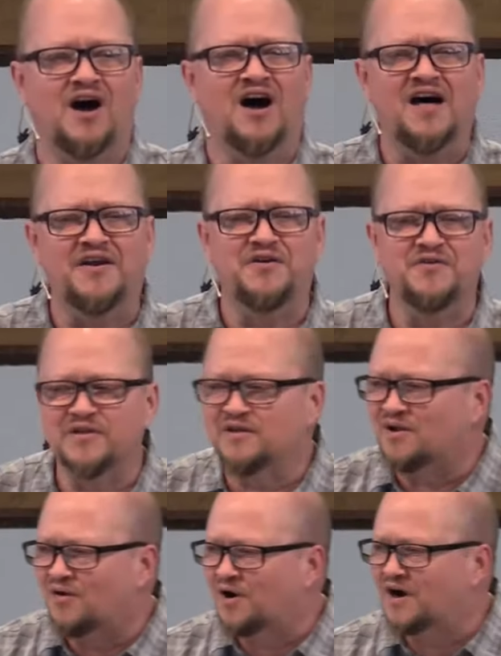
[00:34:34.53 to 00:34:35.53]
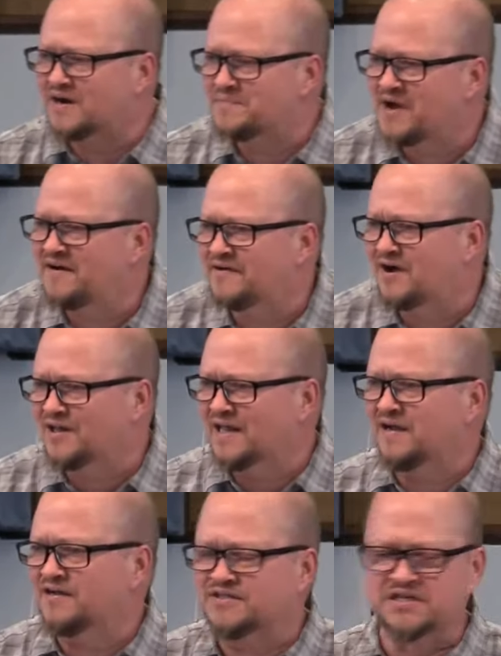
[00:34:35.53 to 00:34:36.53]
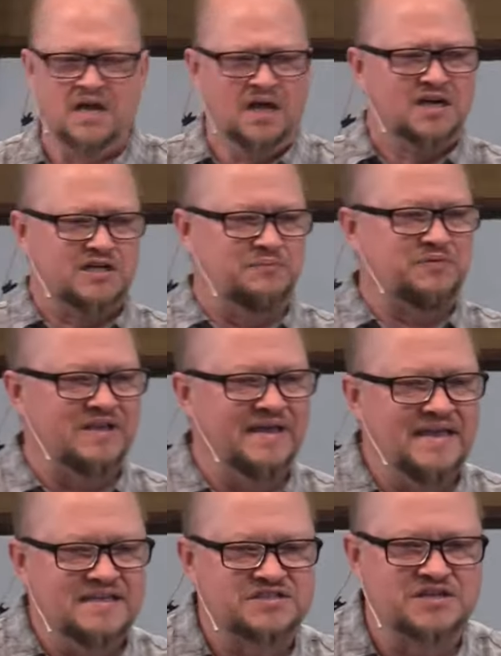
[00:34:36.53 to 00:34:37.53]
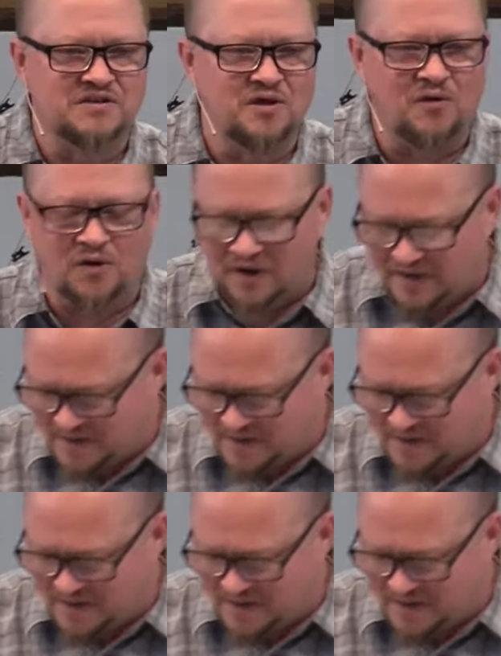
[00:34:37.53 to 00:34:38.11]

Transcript: honor the Lord above all else, to please the Lord